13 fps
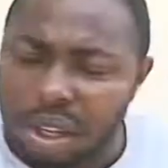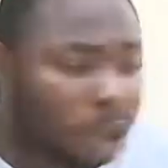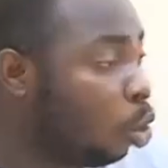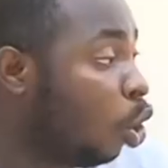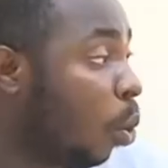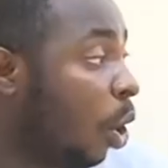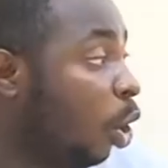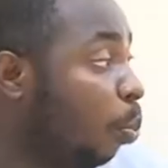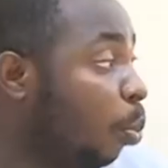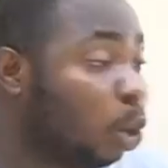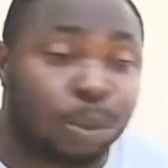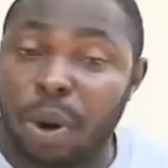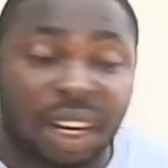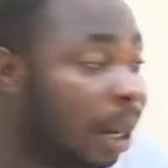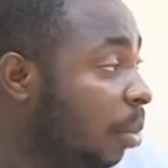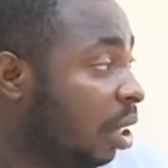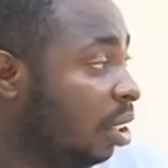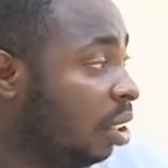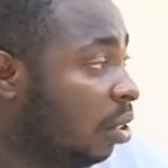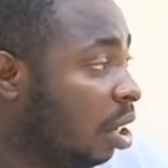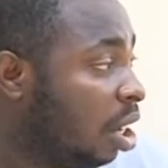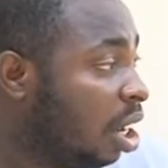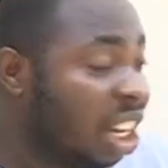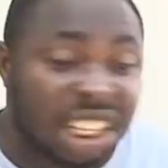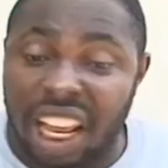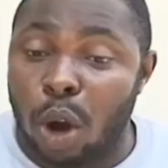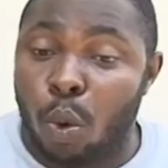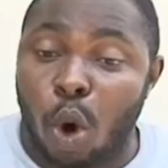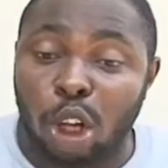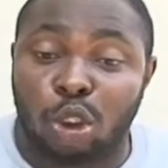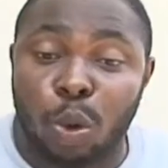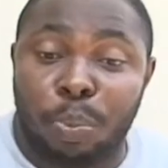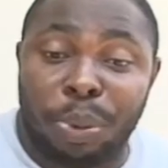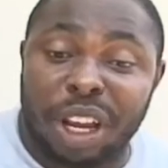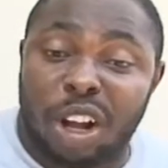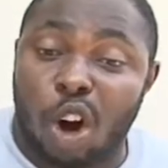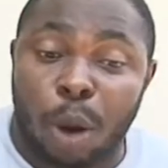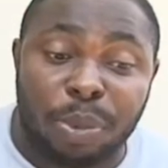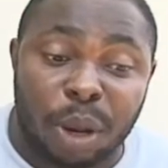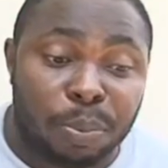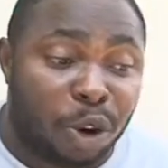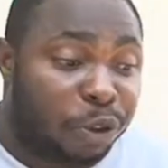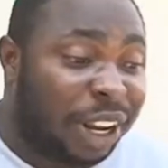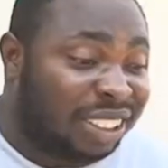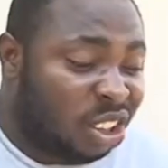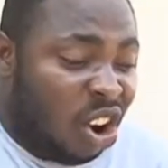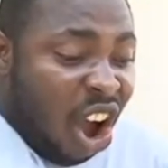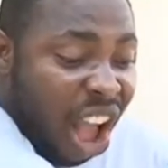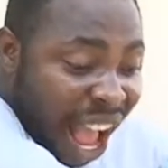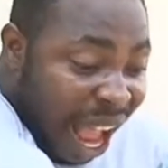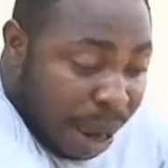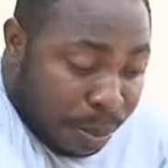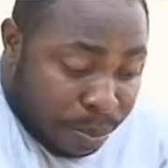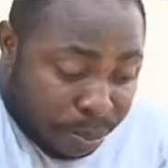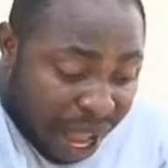Do you know what a postmortem is? They want to pick up the professor and